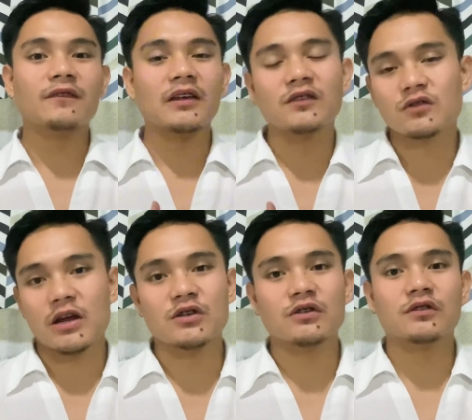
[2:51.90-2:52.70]

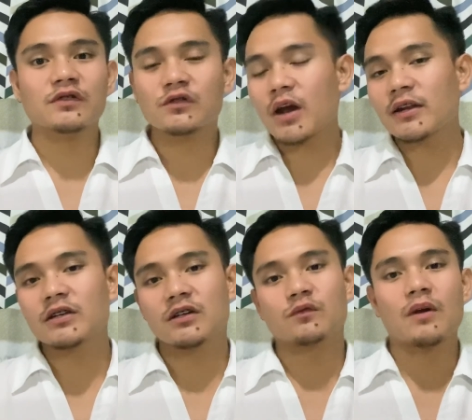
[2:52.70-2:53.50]
instructional
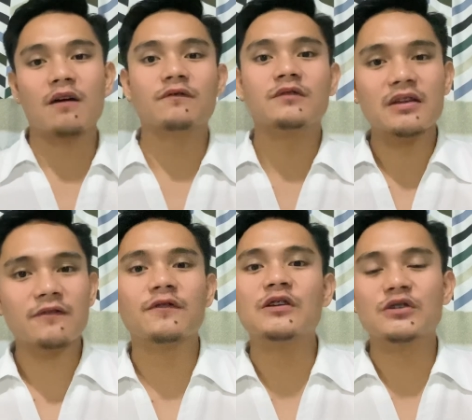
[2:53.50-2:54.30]
strategies. We have
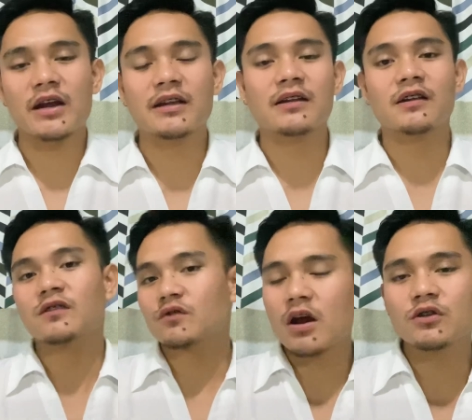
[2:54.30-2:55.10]
differentiated
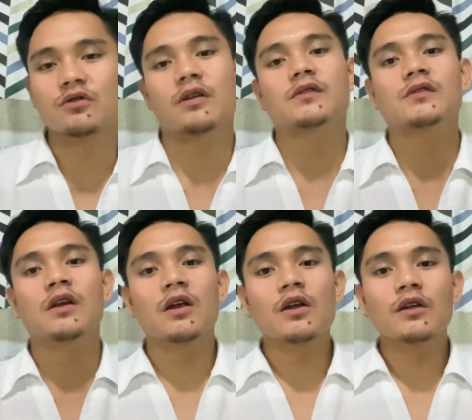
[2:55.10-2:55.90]
instructions.
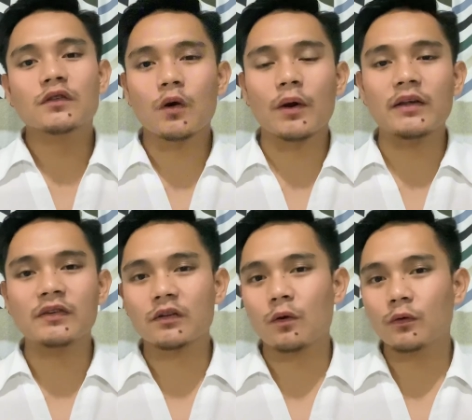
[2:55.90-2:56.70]
So is
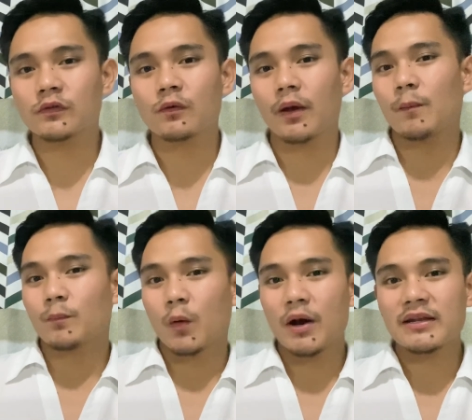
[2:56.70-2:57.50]
it also
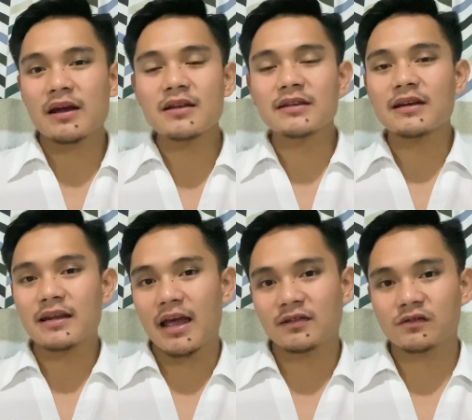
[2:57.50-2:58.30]
important in
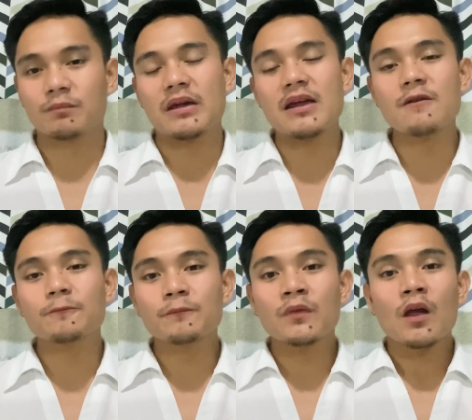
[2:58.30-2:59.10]
ESP?
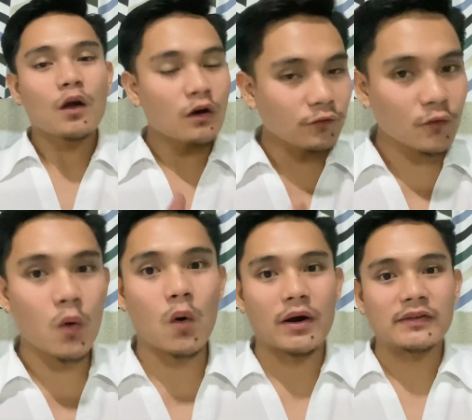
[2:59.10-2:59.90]
Of
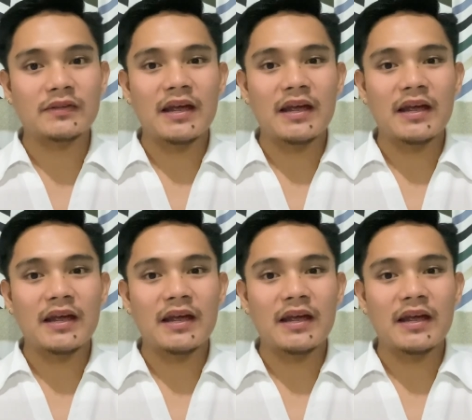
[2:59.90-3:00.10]
course,